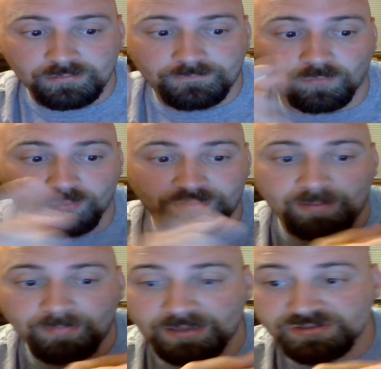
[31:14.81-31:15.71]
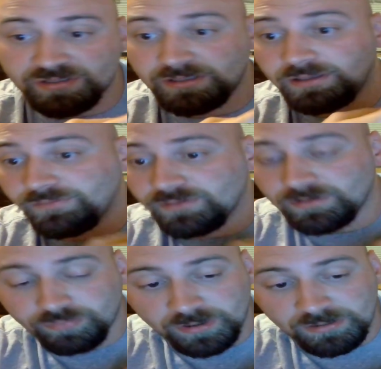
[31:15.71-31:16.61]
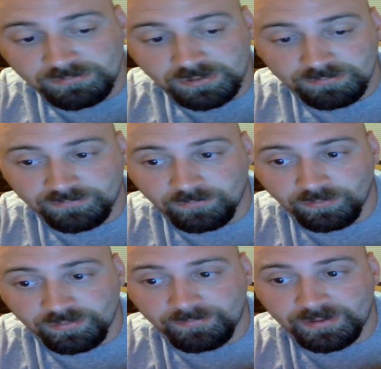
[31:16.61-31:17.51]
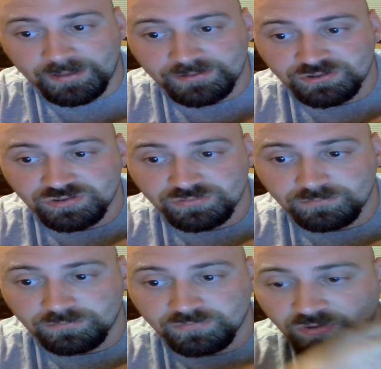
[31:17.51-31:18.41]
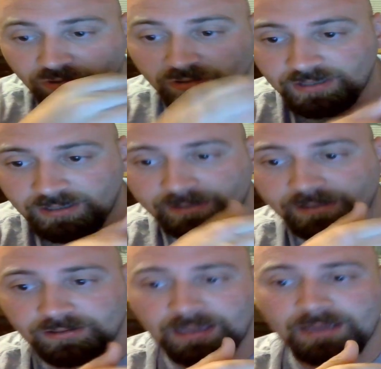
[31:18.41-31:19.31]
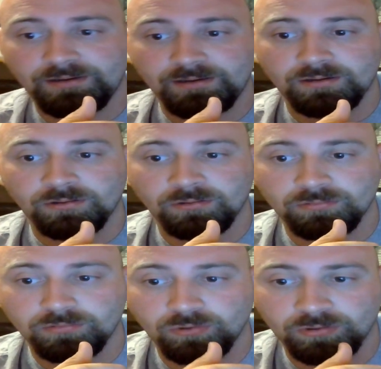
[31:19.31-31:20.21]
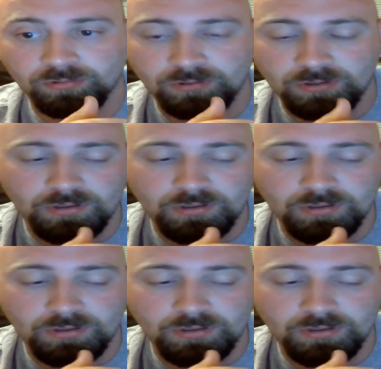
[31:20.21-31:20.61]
for that match and even the promo before the match, so you can kind of get an idea or